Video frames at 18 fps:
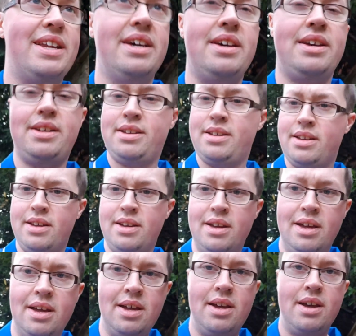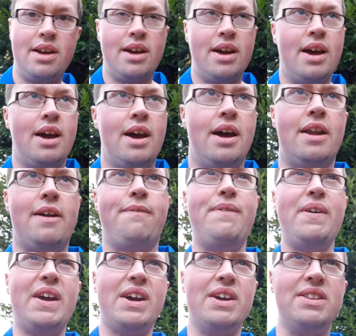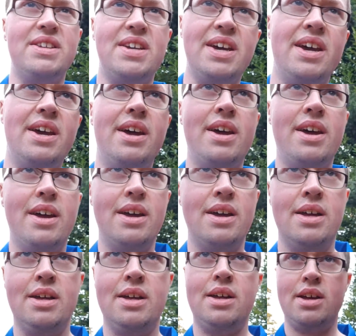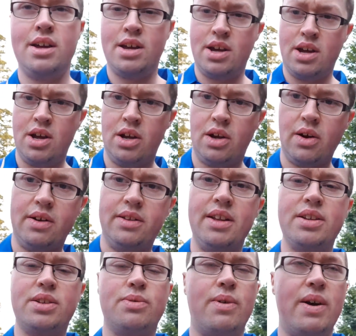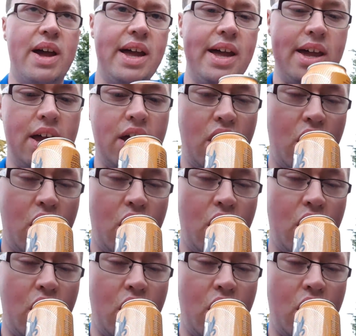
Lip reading: So I figured going this way